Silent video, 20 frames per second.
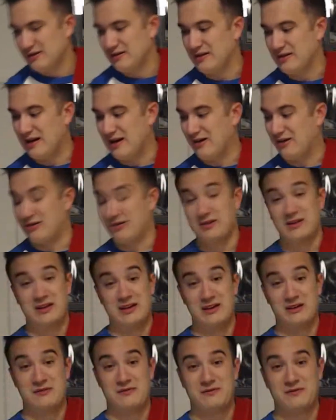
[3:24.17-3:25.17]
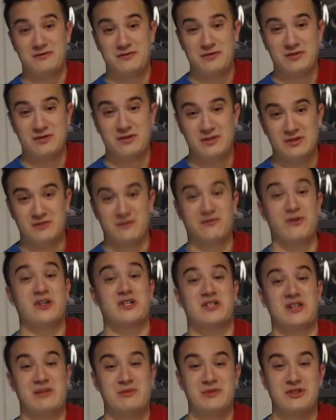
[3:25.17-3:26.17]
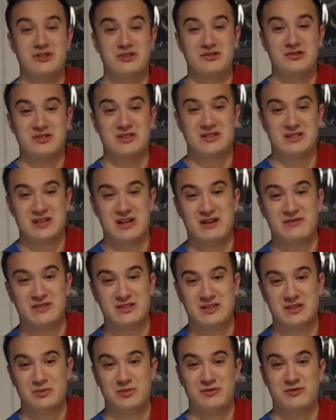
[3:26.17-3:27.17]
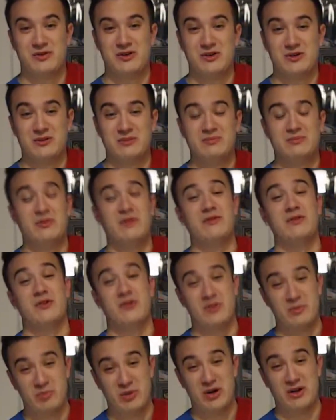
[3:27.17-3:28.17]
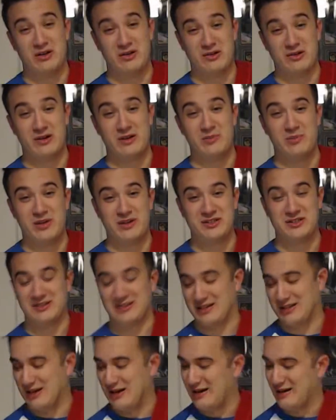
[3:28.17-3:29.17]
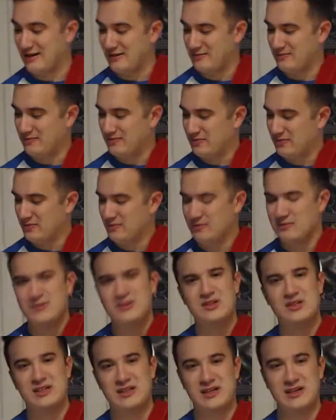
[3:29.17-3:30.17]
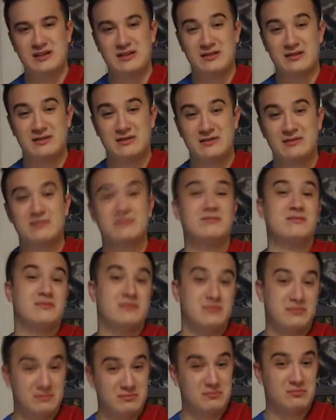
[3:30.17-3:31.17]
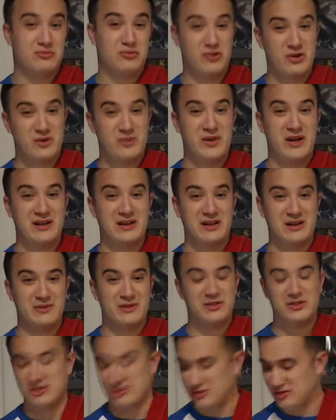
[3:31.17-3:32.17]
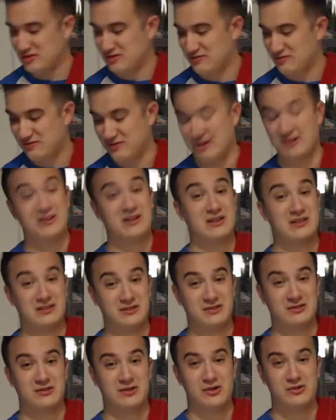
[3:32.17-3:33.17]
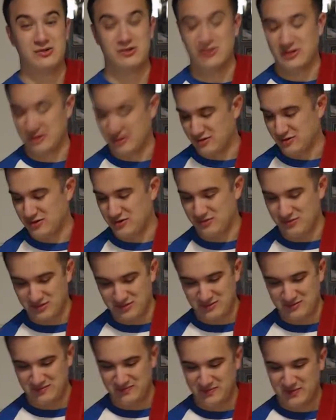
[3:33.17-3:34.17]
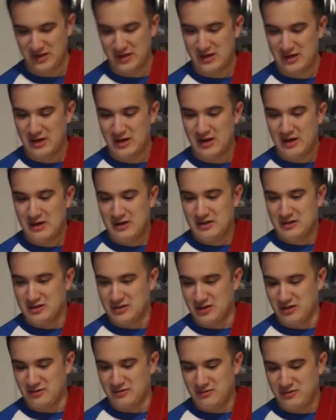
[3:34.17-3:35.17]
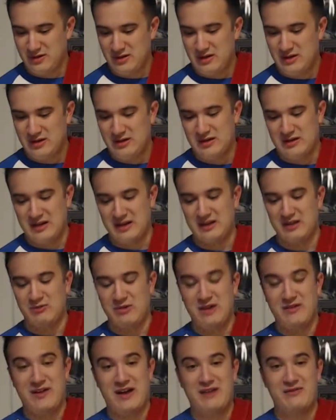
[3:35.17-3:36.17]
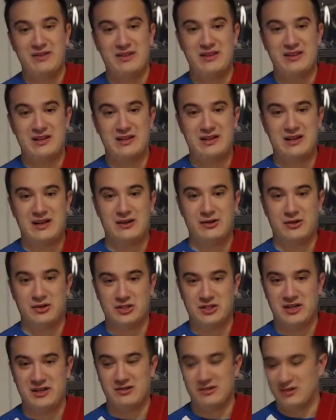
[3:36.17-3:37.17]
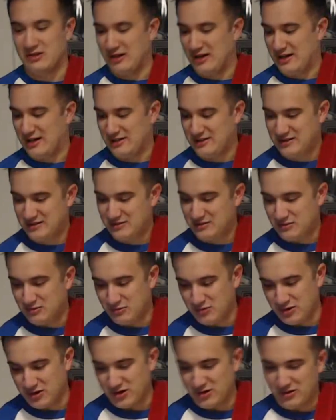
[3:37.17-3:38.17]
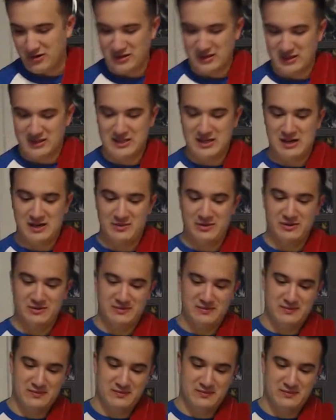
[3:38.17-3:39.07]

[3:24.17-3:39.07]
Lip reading: Now, if fresh lemon juice is obviously preferred, if you're in a baller on a budget like I am, you can get pre-made lemon juice found at your local liquor store. So now that we have everything in our shaker glass, we're going to top it.